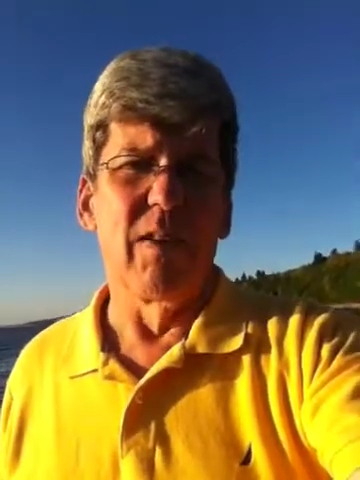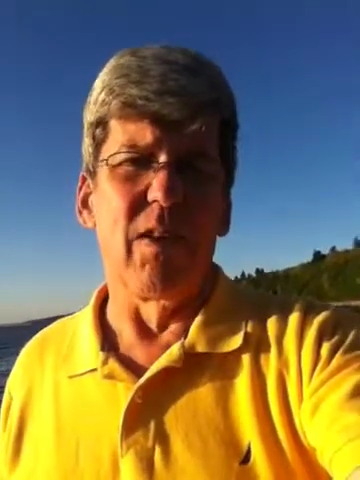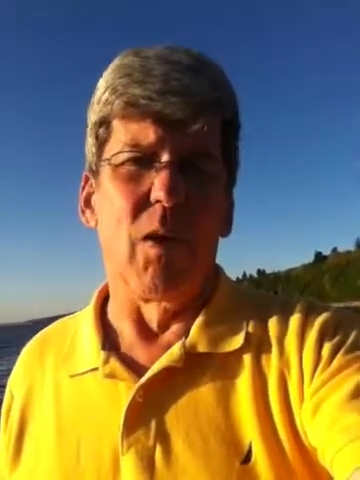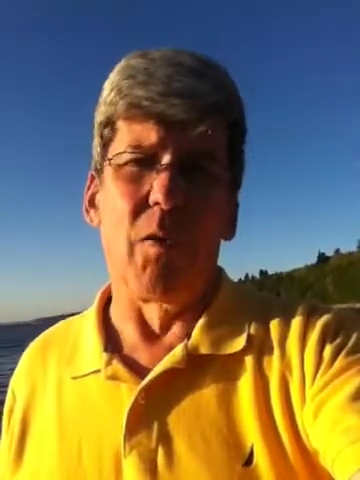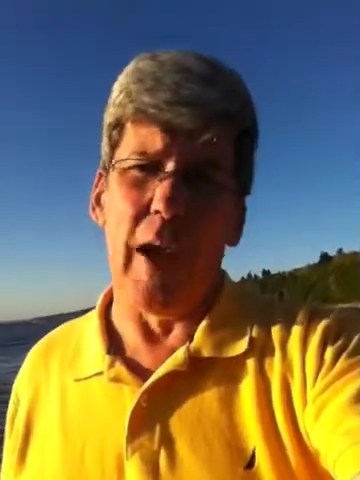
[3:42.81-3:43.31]

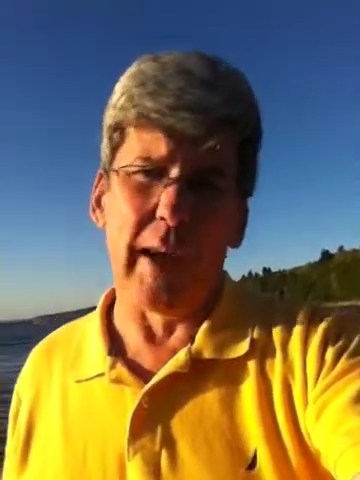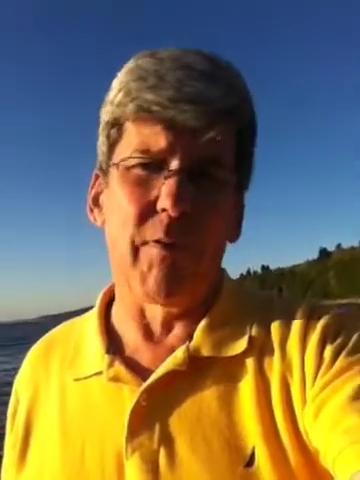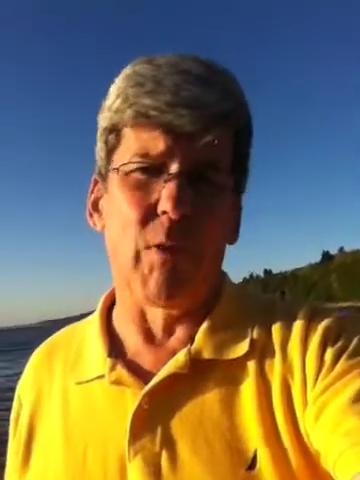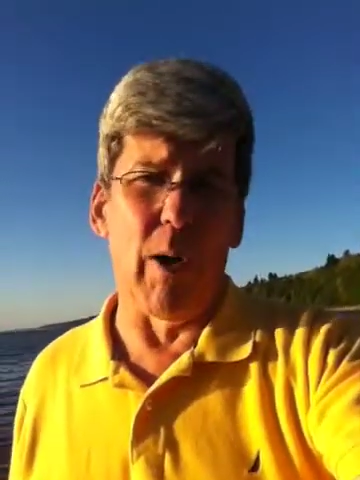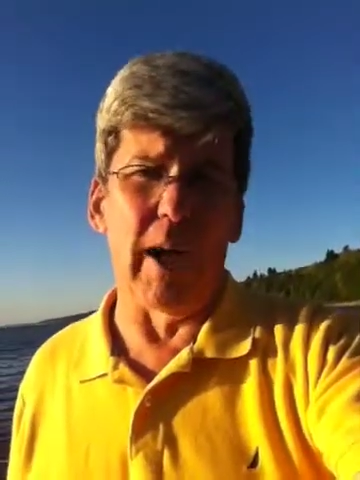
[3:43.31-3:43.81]
So thank
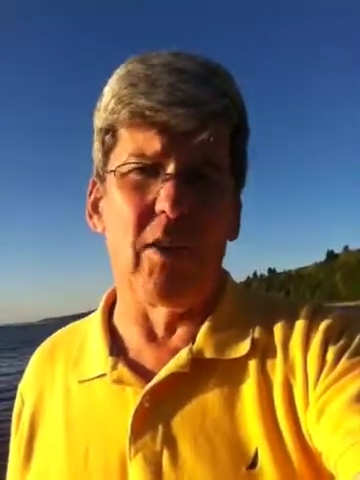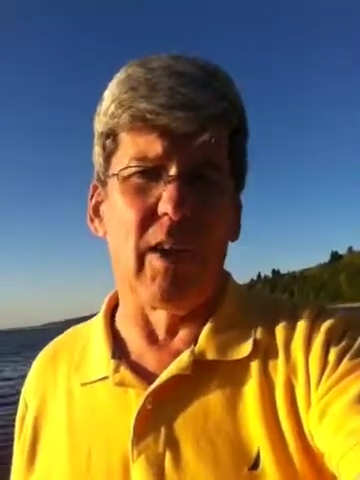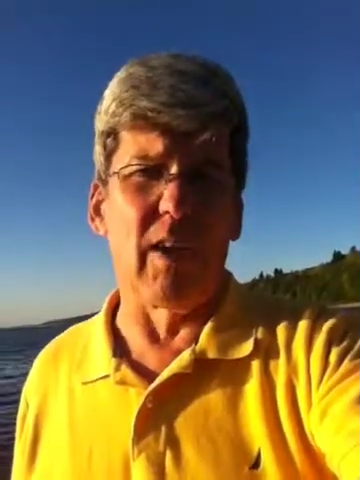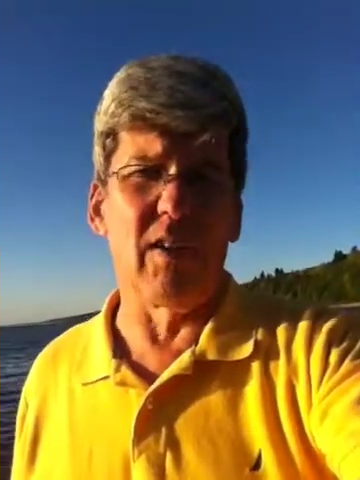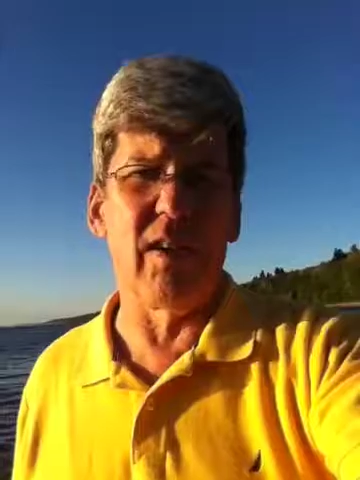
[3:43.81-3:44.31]
you for
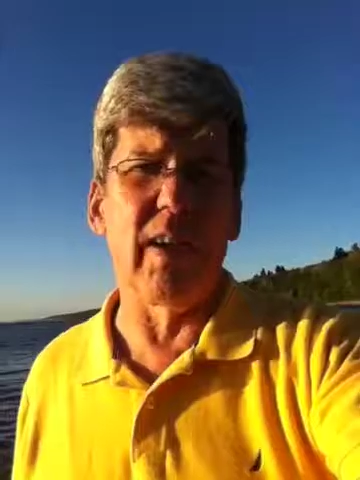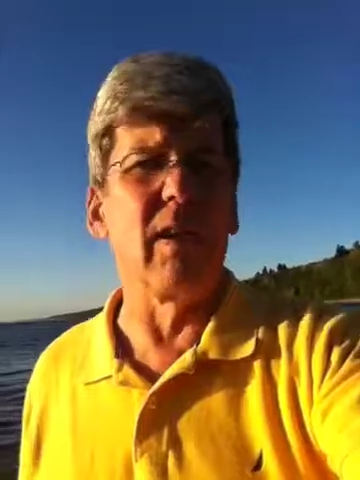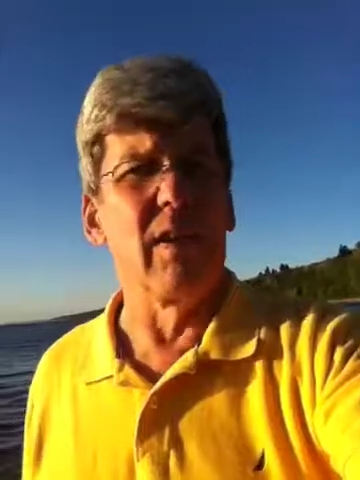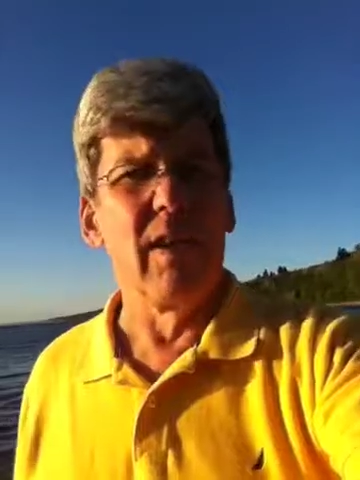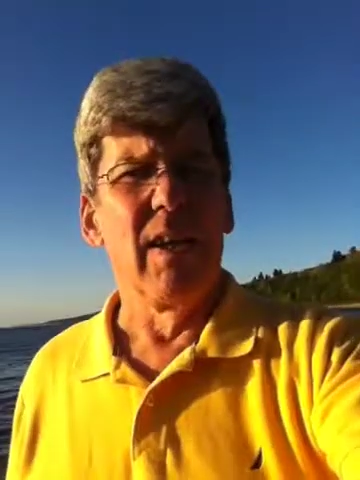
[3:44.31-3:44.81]
watching and listening,
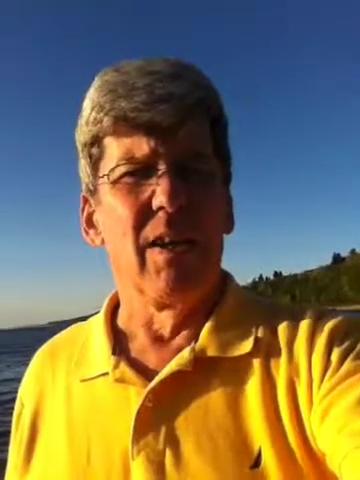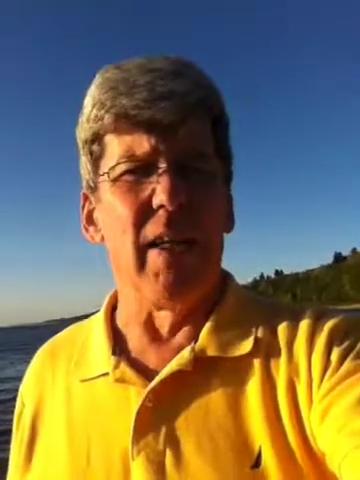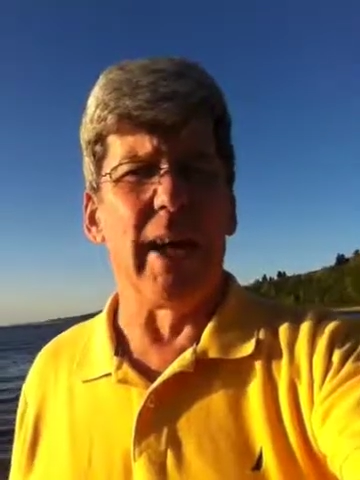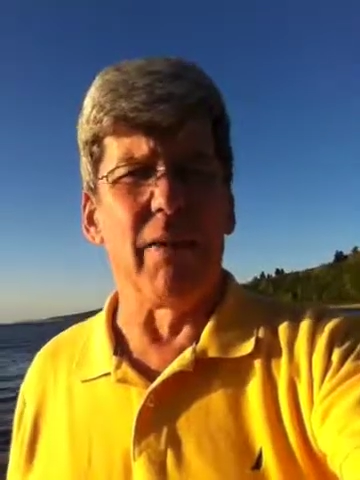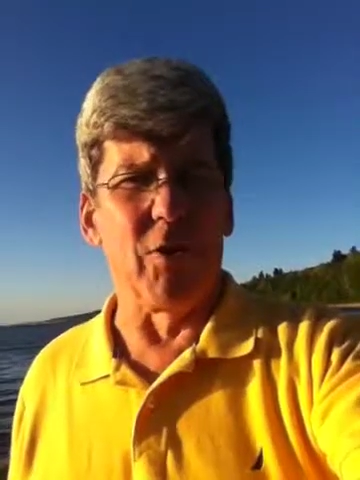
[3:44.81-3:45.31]
and
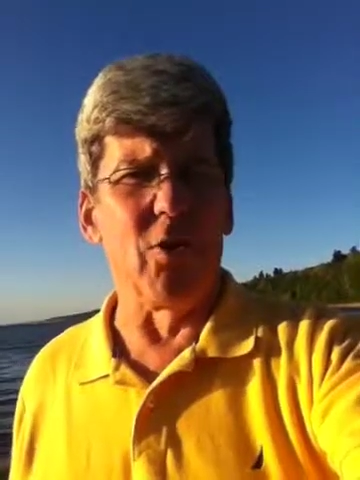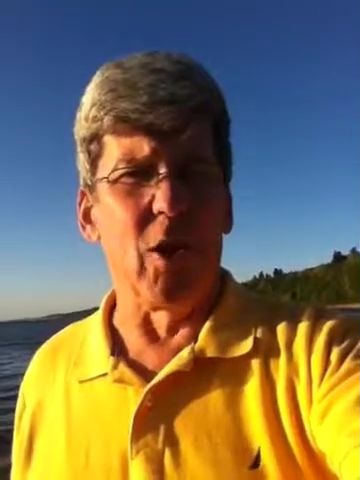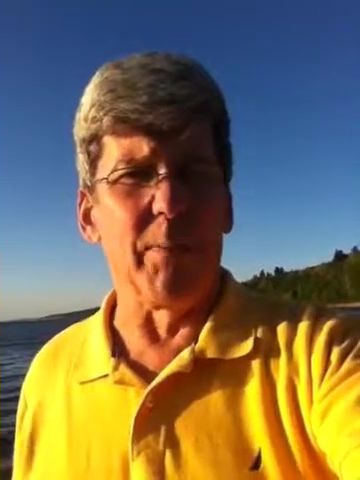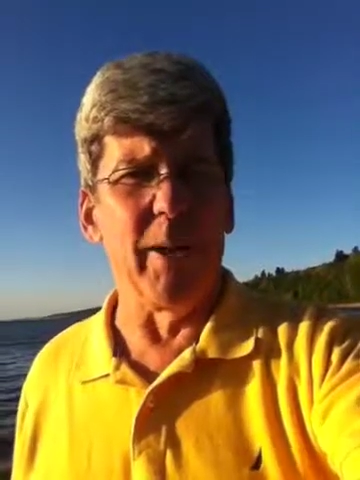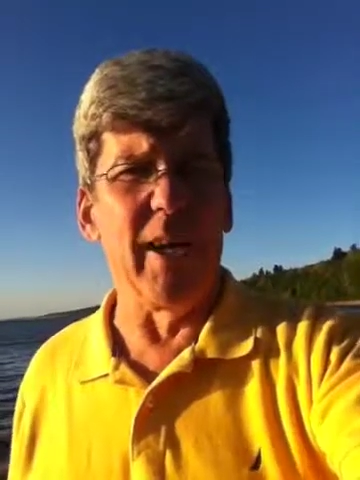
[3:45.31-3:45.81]
thank you for
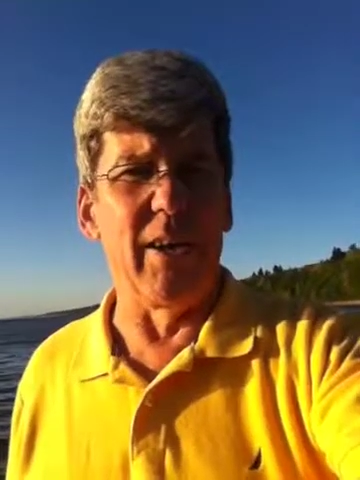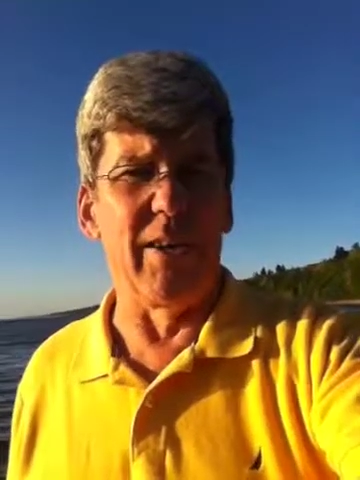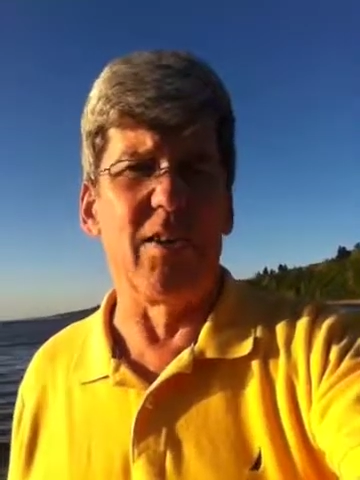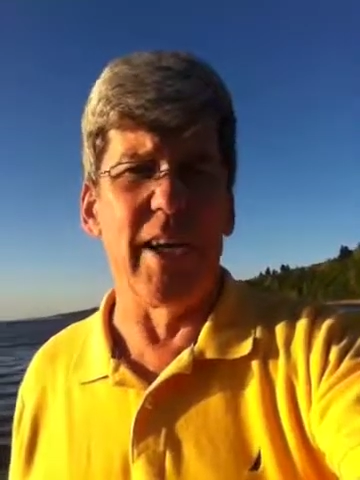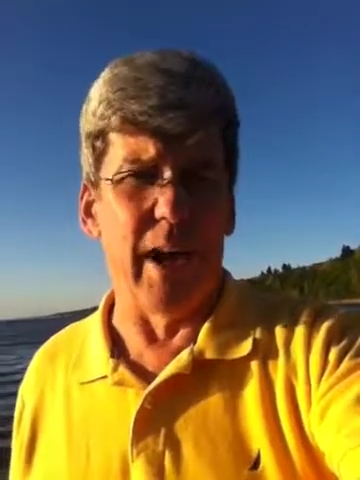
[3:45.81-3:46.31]
joining me here
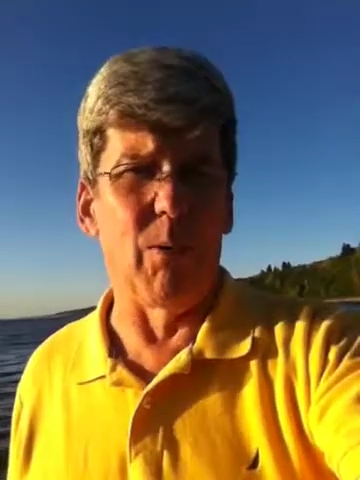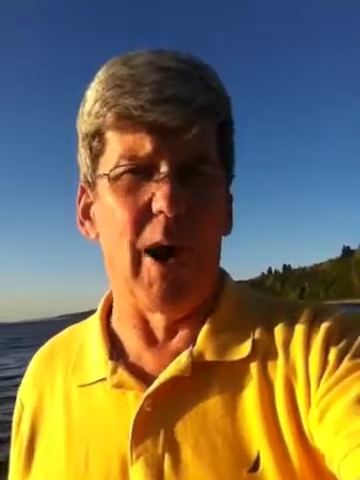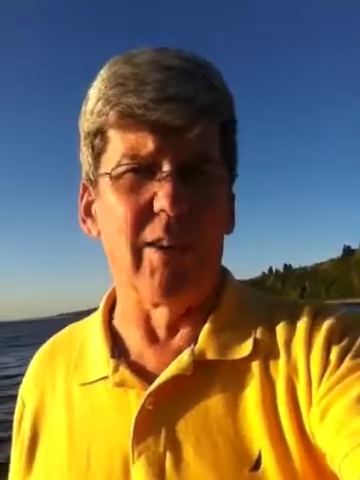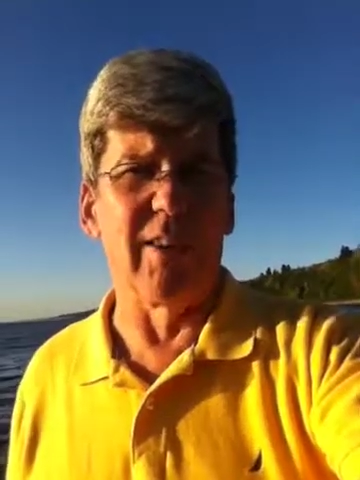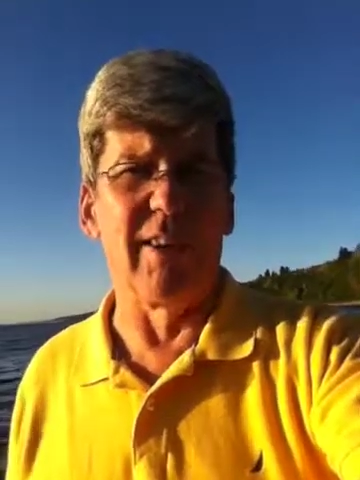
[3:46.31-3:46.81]
in Seattle,
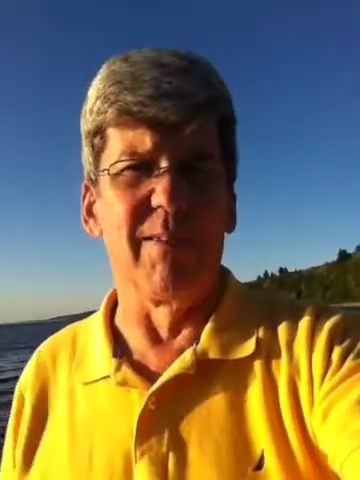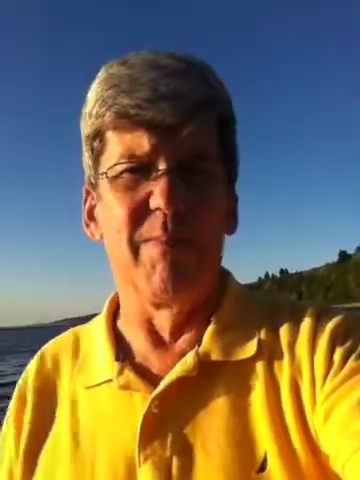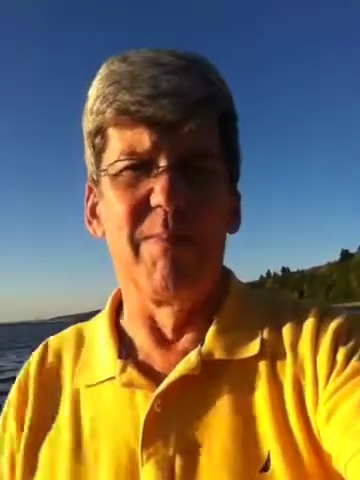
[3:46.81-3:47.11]
Washington.